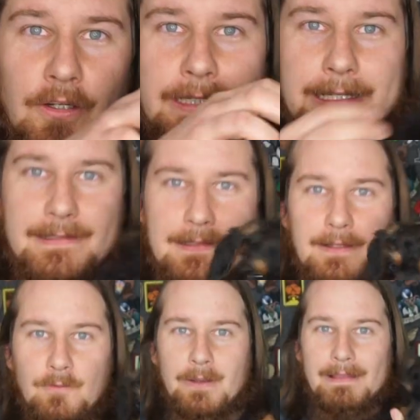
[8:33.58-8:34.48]
Look at this.
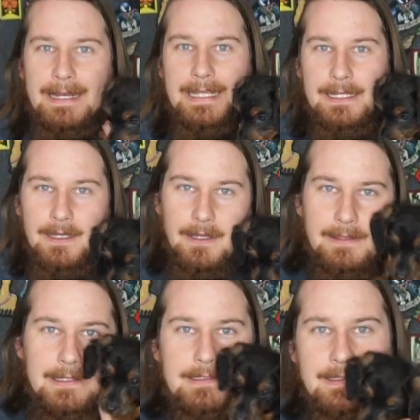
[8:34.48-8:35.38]
Will N.E.,
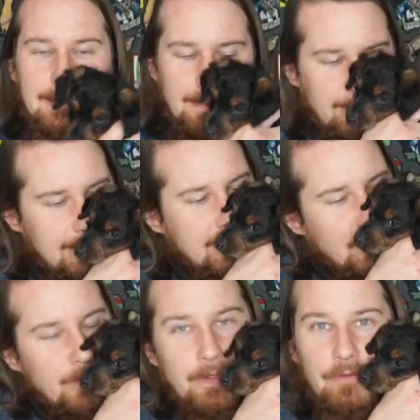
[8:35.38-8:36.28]
this
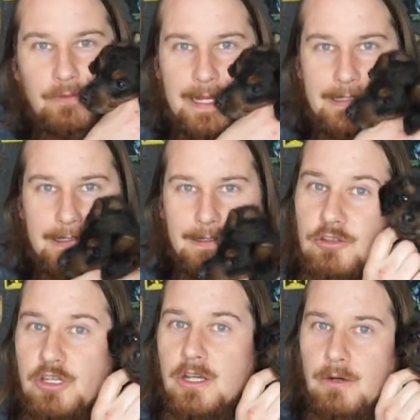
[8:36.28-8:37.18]
cute little face,
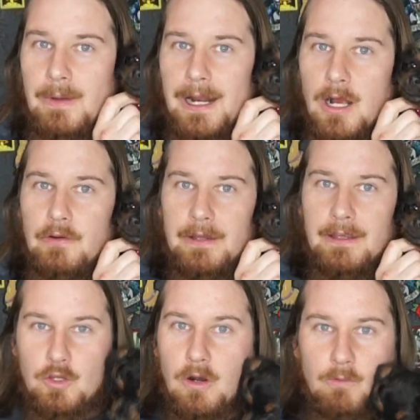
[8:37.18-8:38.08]
she could have went hungry.
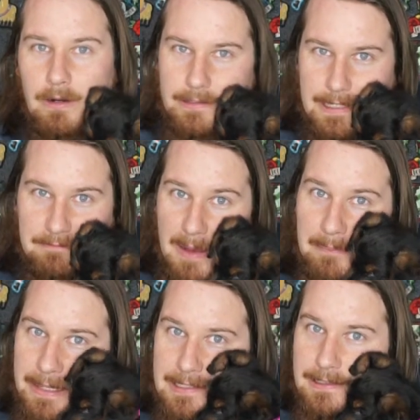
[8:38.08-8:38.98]
You don't want to save
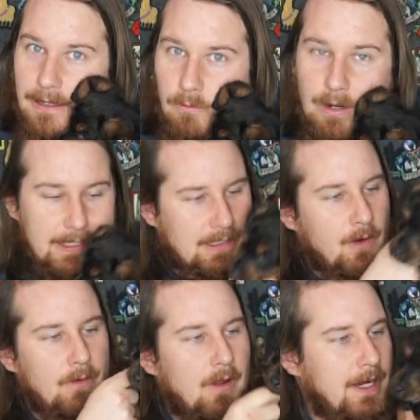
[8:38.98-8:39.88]
puppies? What is
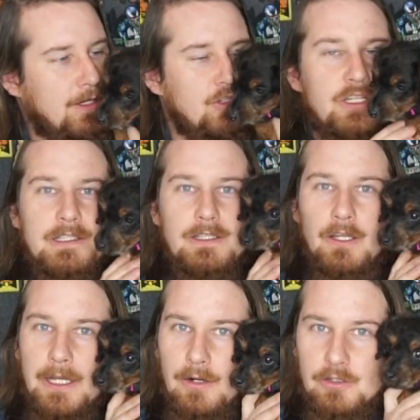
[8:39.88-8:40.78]
going on?
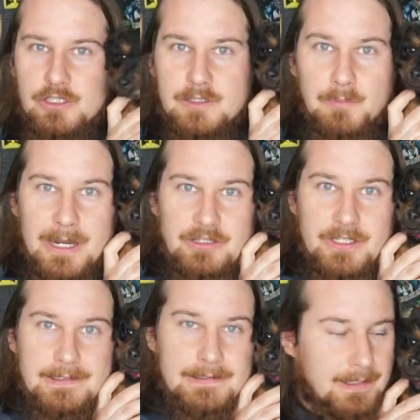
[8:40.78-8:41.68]
Look at her, she's
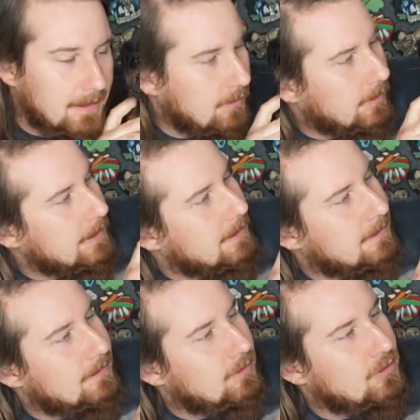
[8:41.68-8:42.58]
precious. Look at
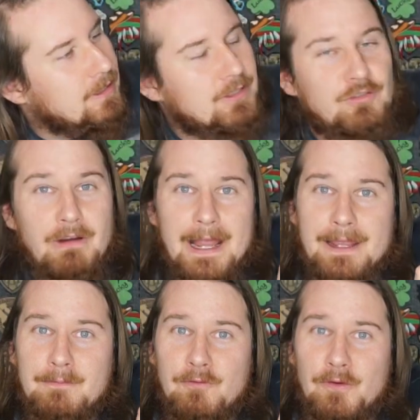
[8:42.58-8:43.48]
this, she's
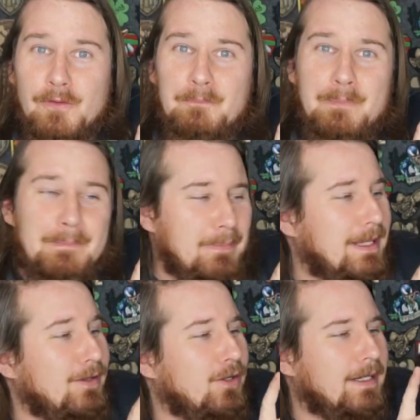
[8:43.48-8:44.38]
crying for the puppy.
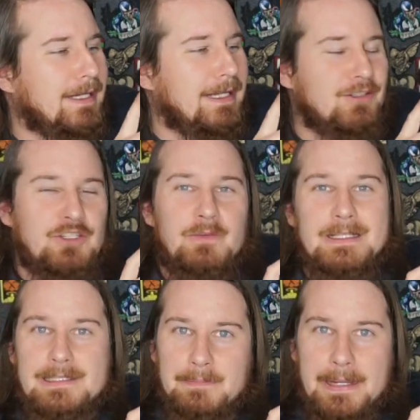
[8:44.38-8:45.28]
Look at it, she
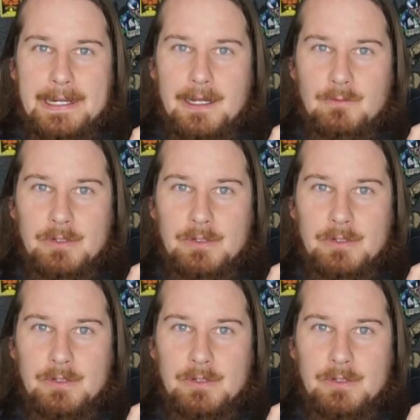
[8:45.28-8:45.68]
wants the pink gun,